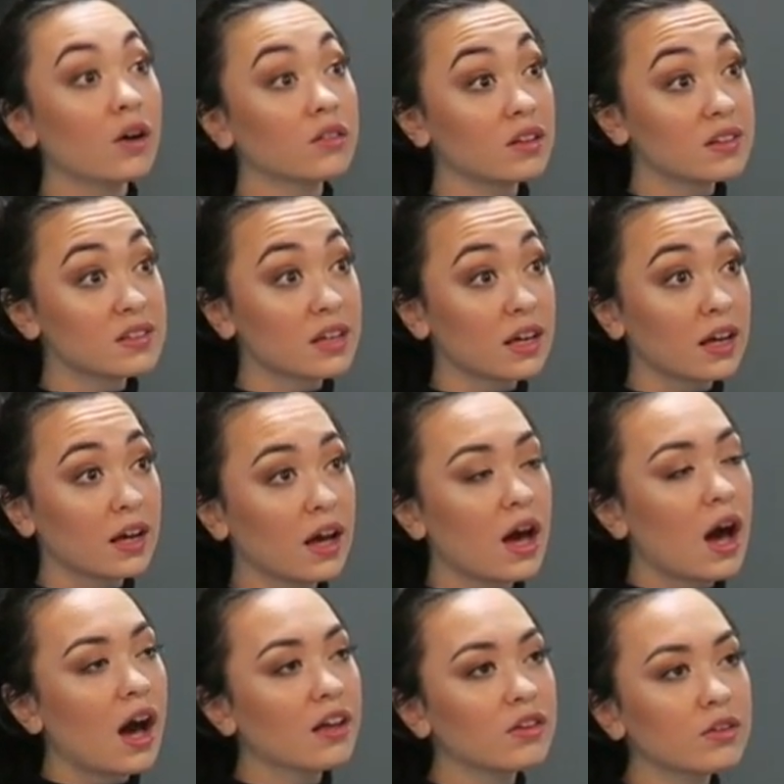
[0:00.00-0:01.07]
Oh, does it?
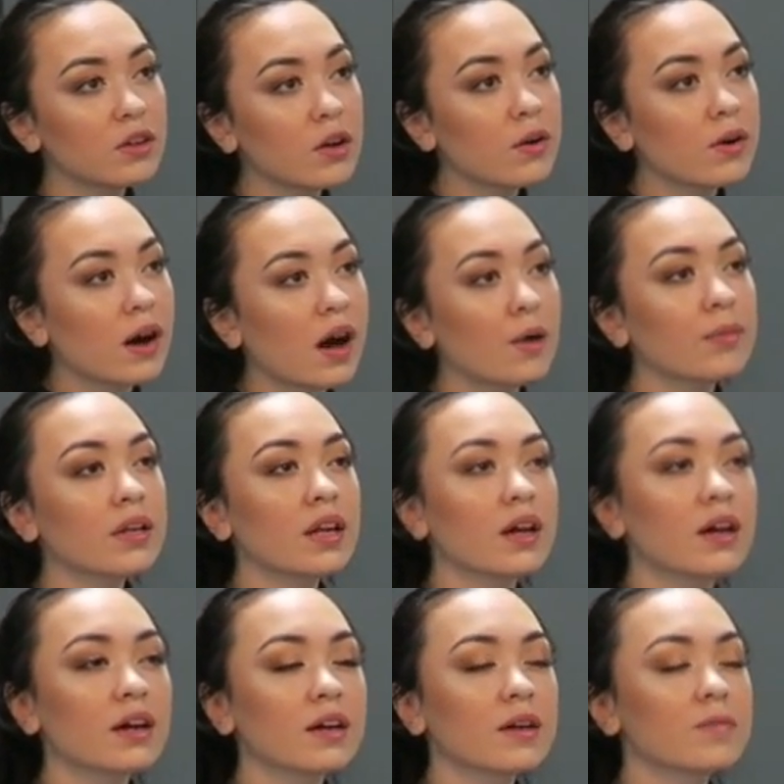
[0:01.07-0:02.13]
I don't know. I mean,
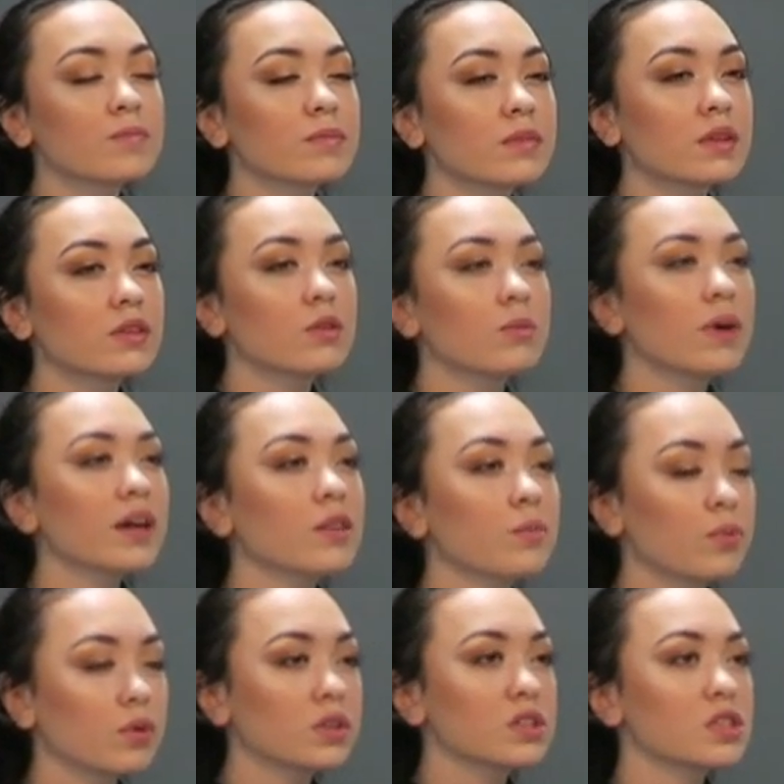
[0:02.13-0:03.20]
I think the way
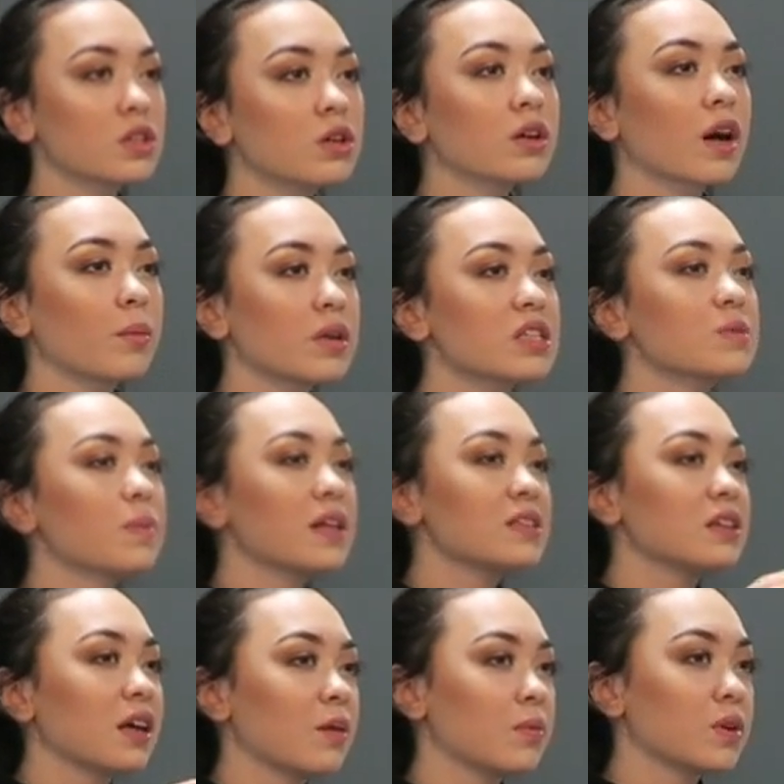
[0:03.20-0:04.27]
the products look, I'm
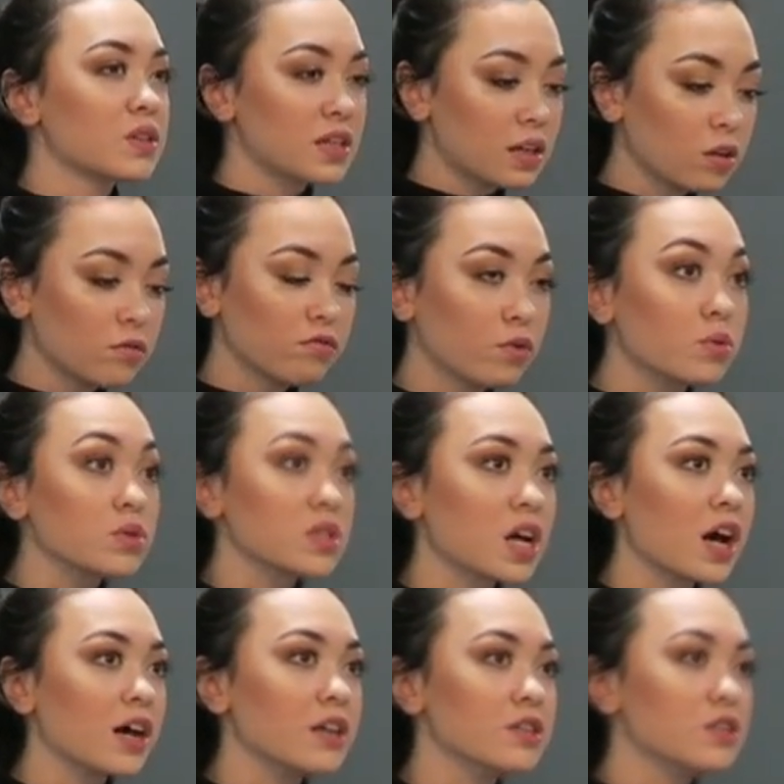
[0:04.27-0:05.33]
expecting it because they look full
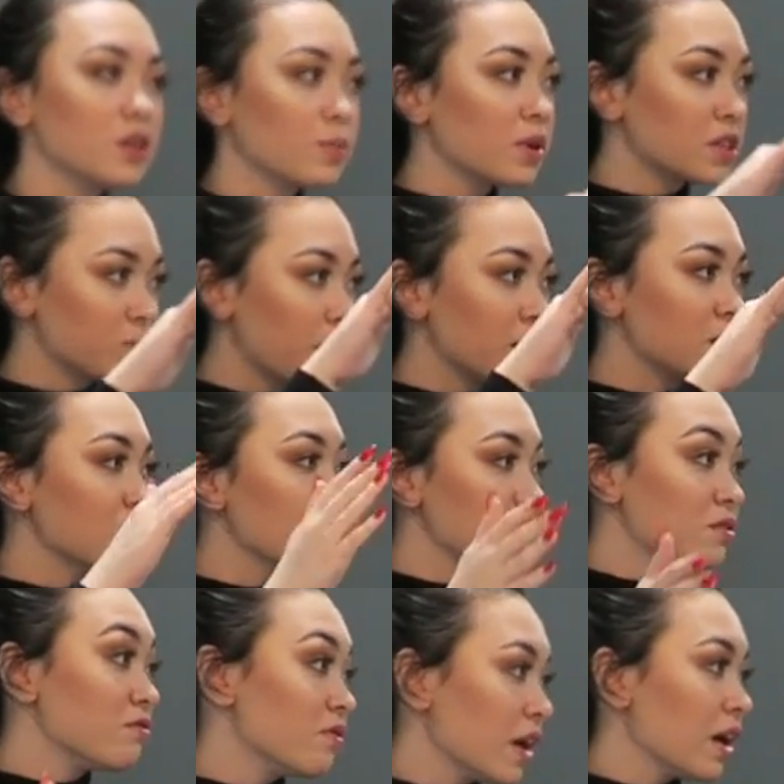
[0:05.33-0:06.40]
size, so I'm expecting
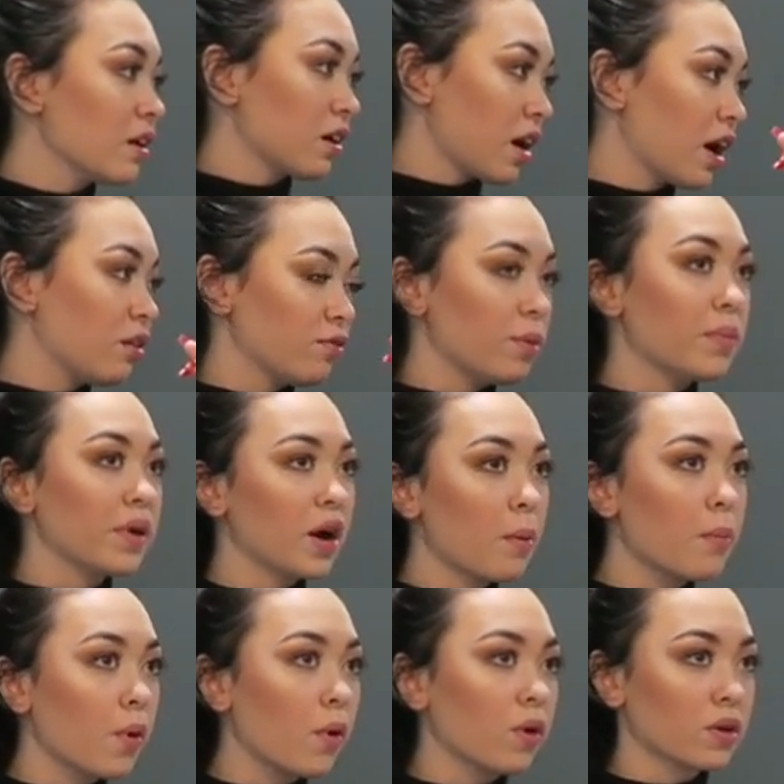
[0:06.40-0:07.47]
them to fit in kind of a
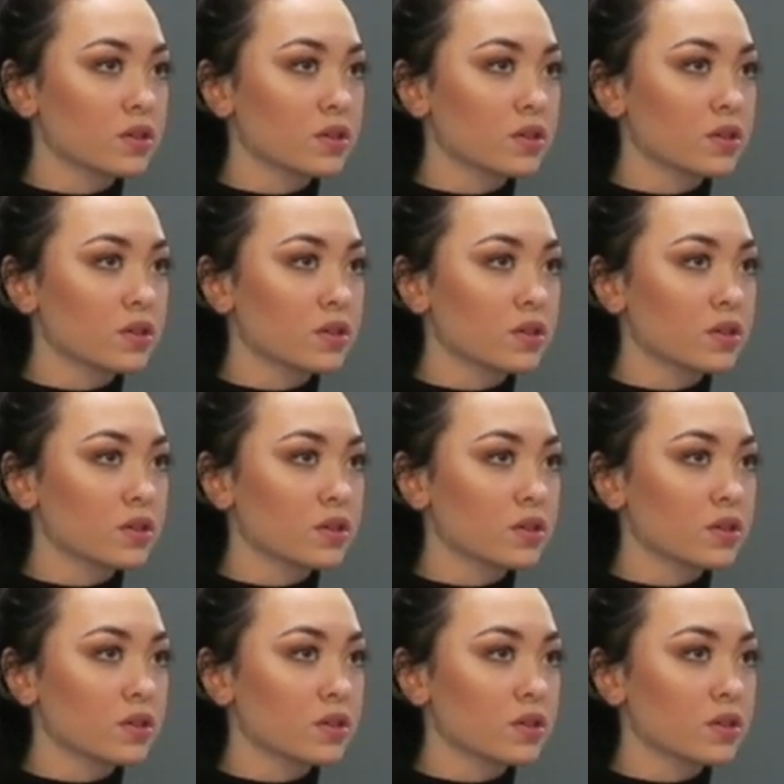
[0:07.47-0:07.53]
bigger box.